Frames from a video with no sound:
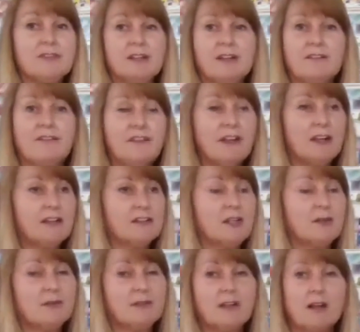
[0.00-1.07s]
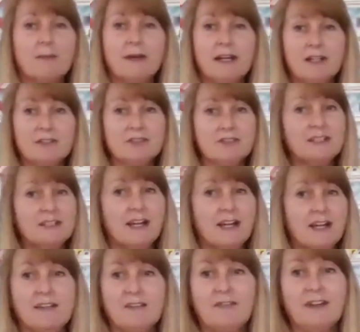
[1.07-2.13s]
They're very low in carbohydrates,
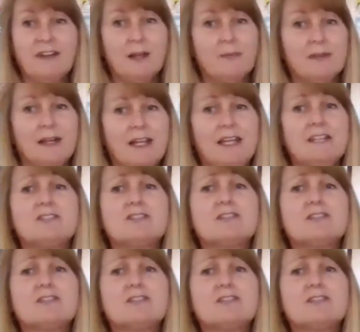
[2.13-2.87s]
high in fiber, and